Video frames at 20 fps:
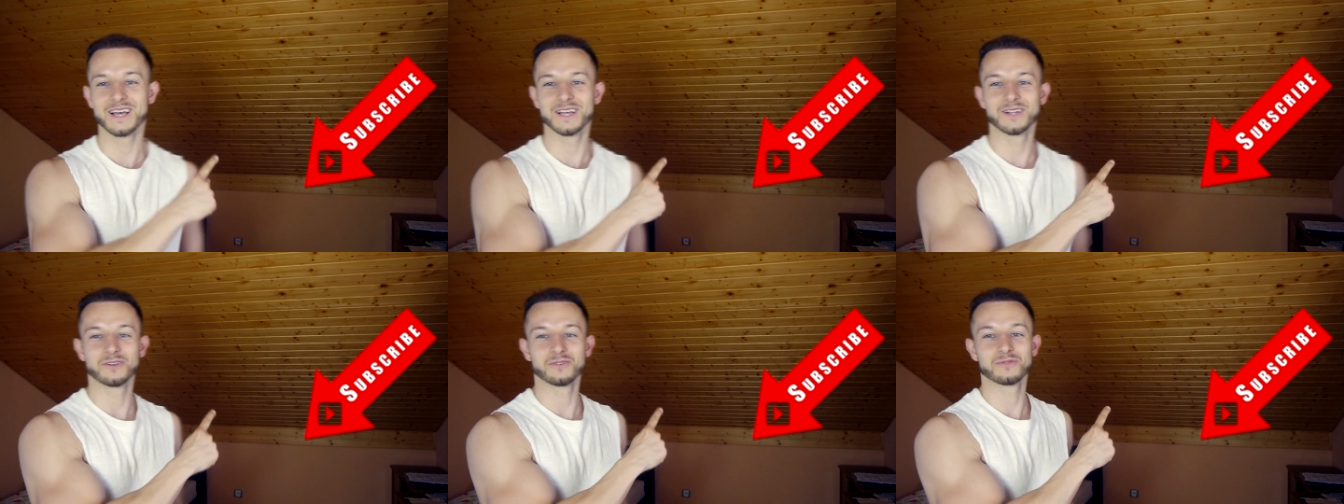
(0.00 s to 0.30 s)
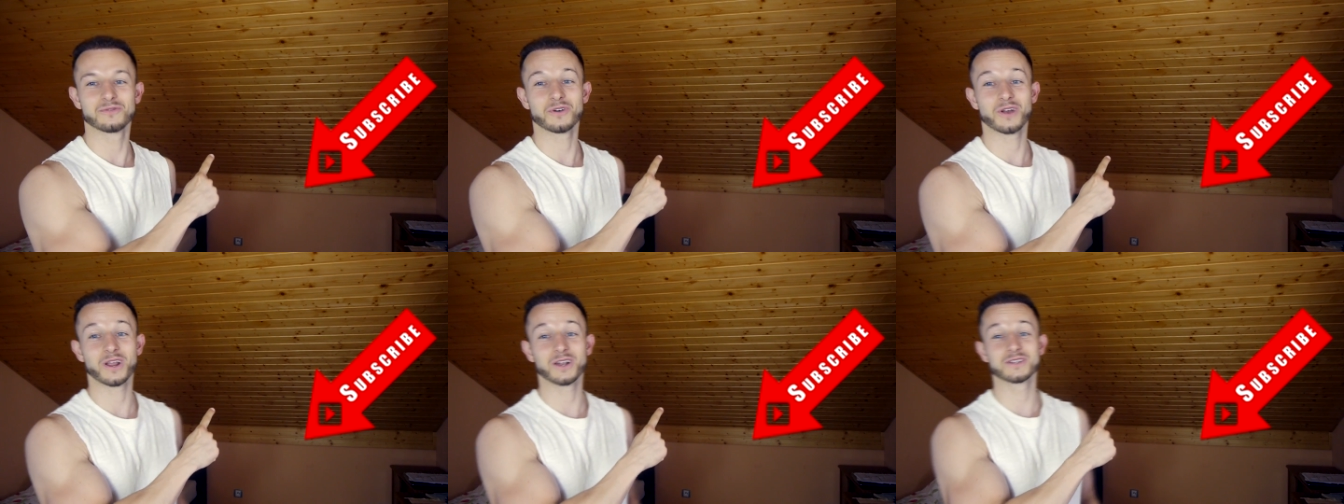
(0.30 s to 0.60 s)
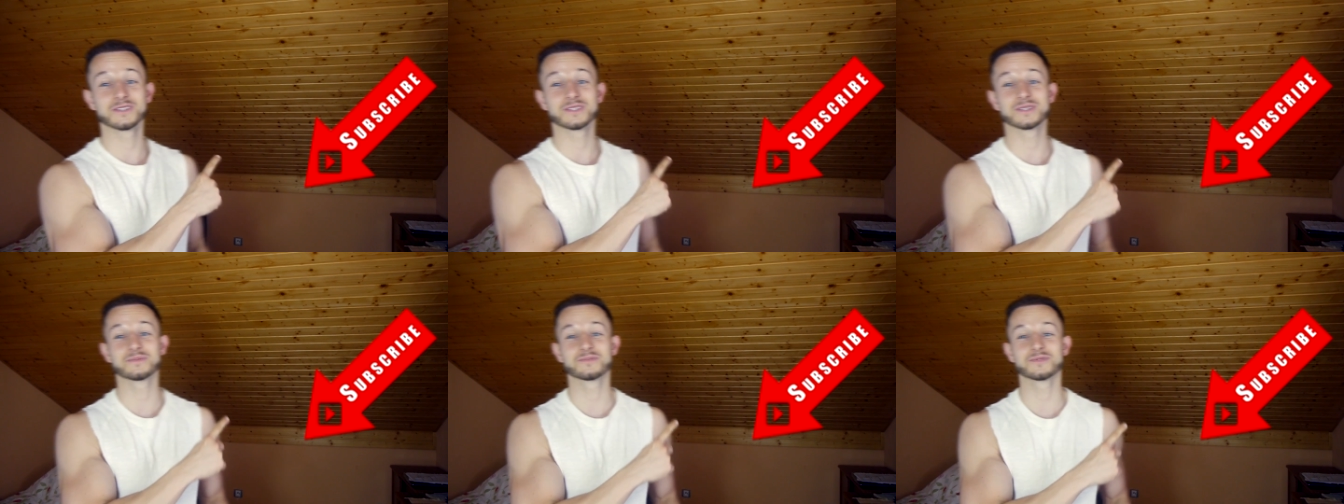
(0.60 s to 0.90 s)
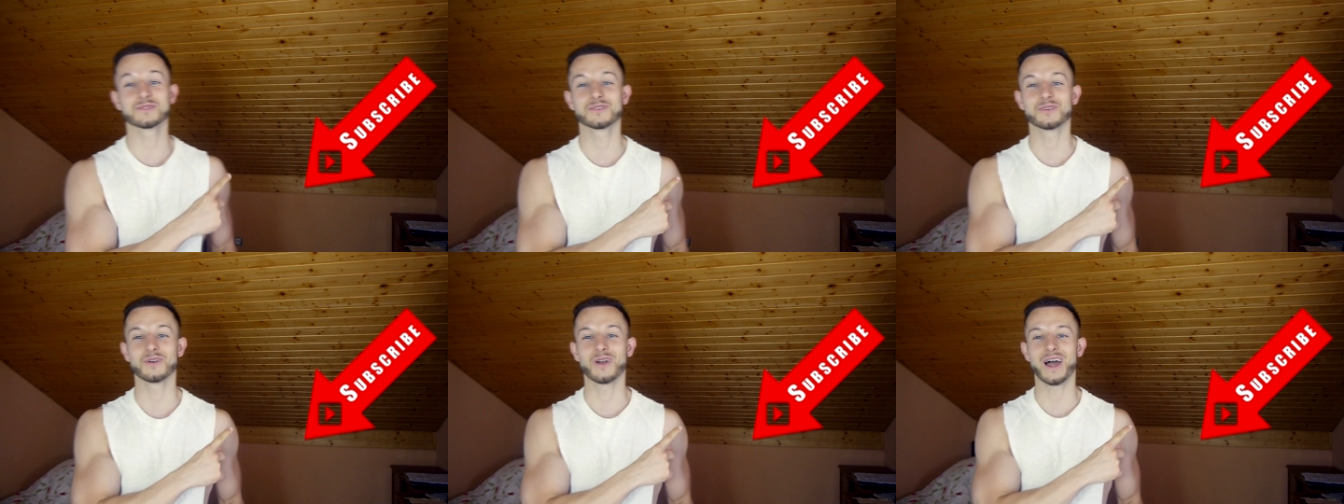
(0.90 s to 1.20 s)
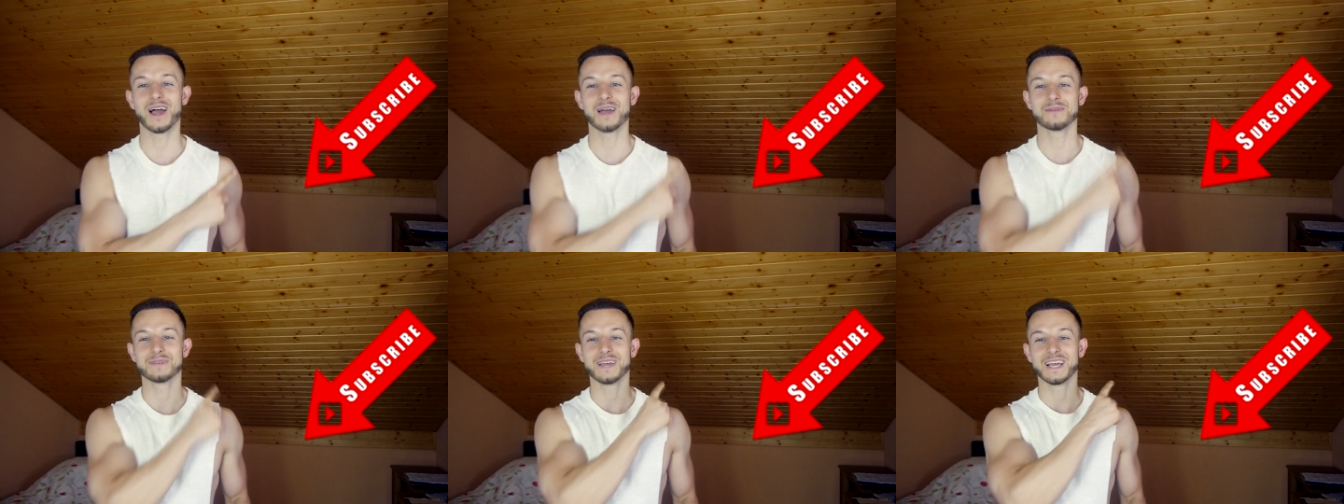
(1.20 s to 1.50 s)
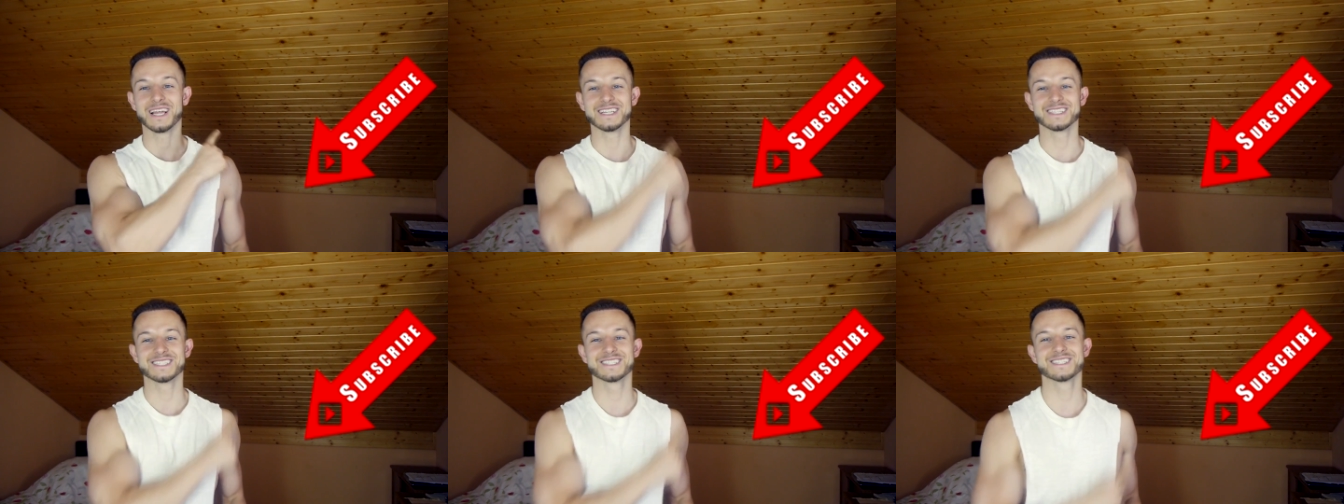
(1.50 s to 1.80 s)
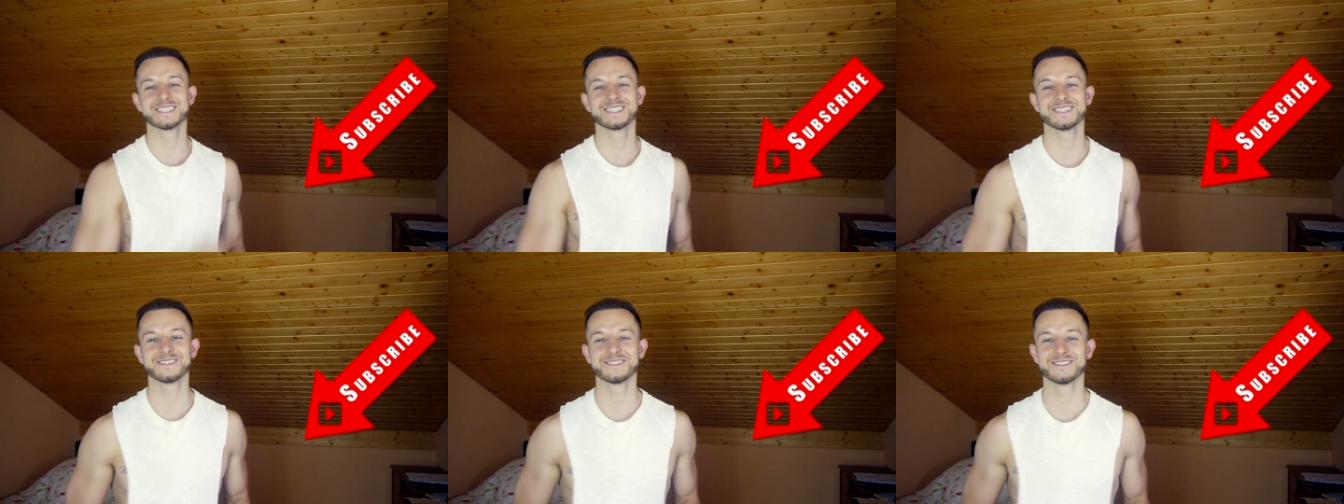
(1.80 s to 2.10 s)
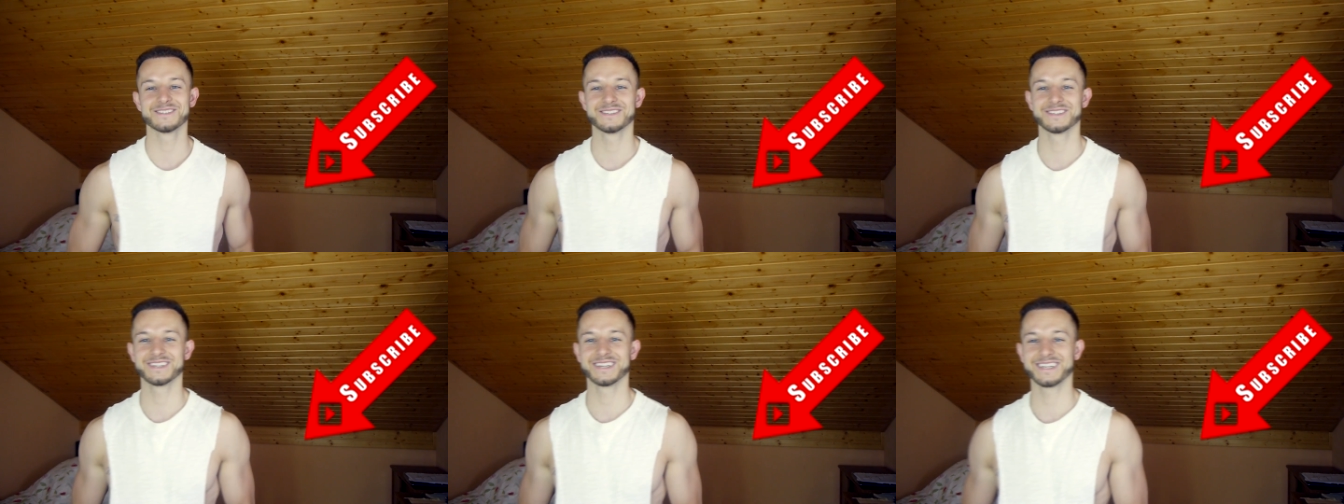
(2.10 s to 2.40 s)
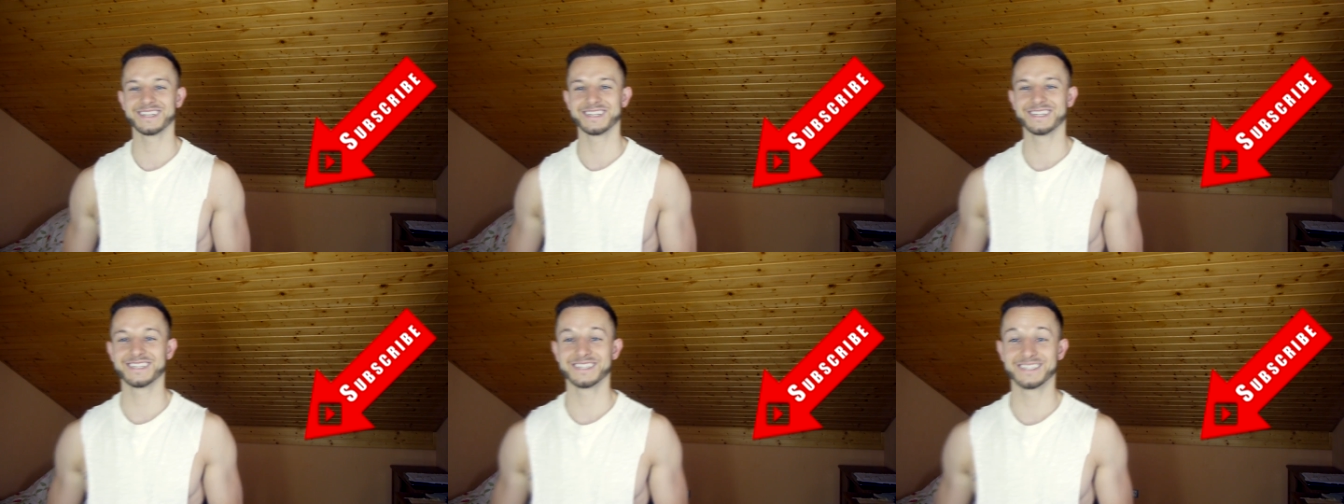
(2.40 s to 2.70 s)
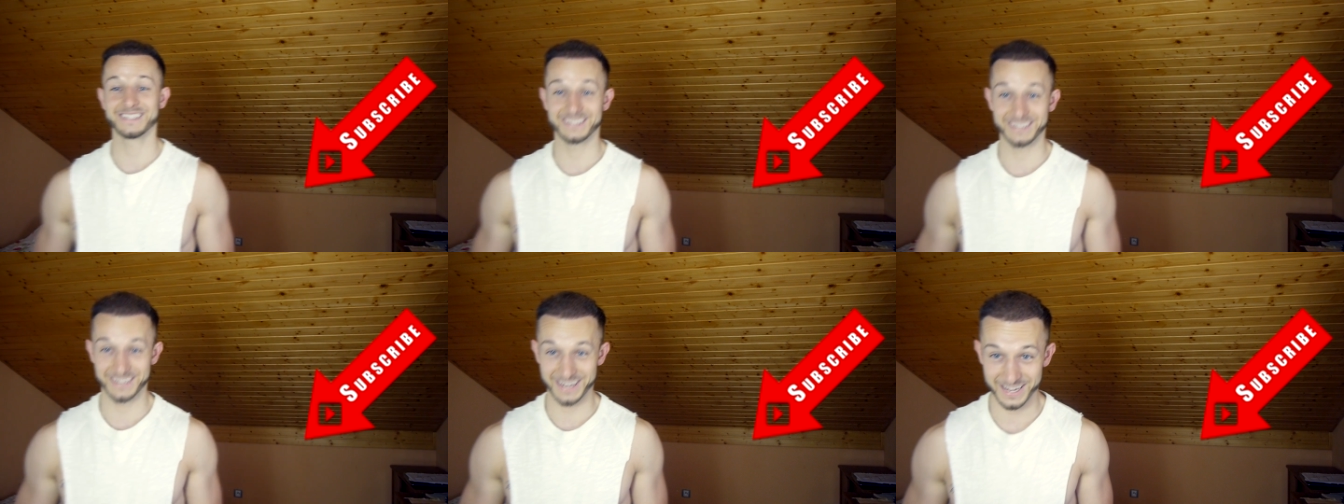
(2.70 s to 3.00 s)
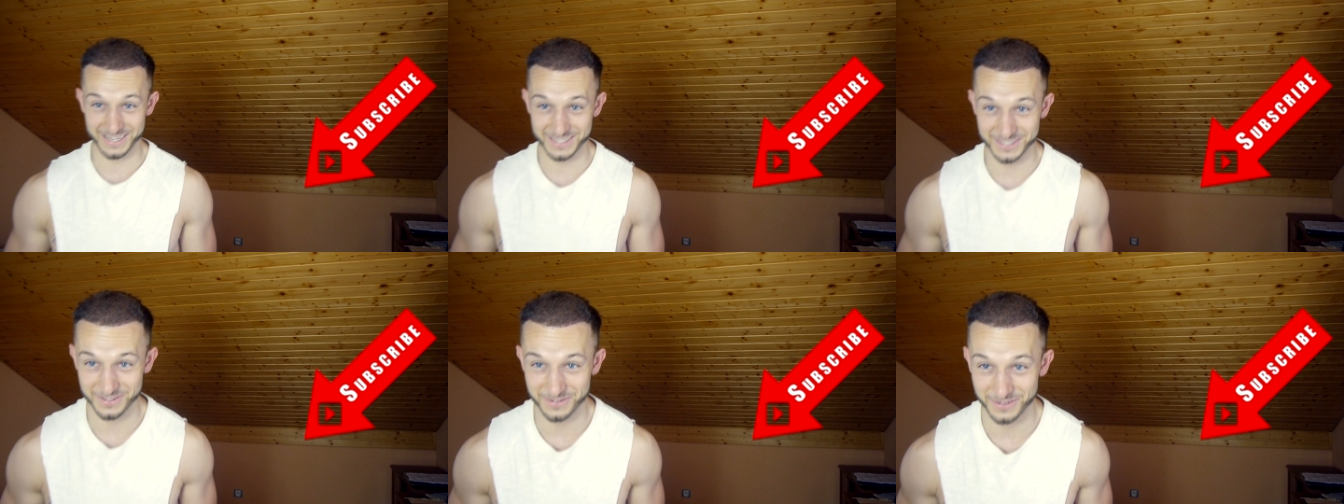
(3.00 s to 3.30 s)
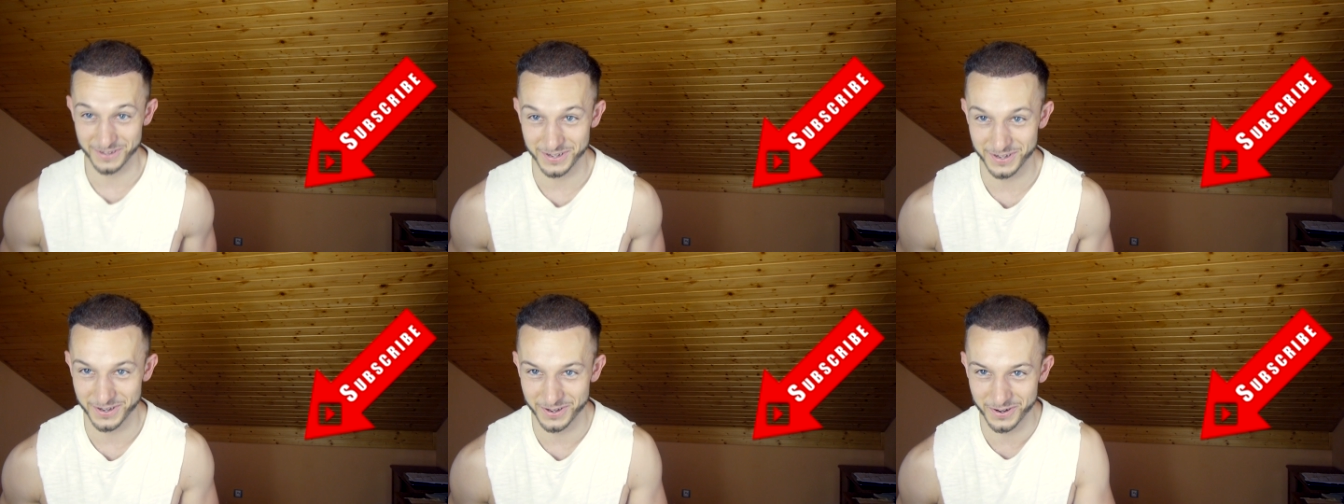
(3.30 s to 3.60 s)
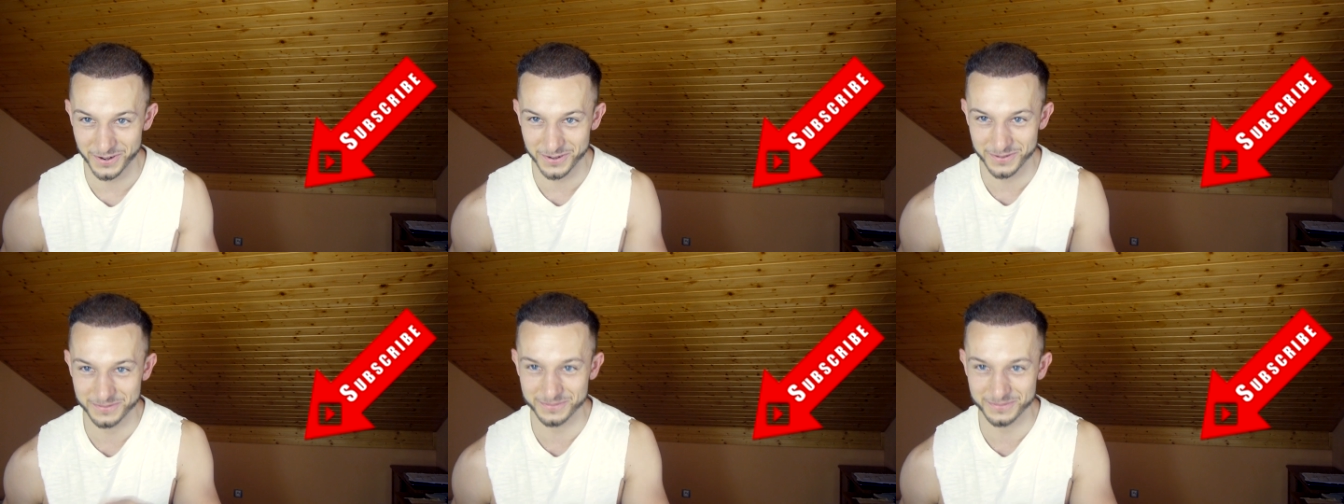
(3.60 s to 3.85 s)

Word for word: don't forget to subscribe and see you in the next video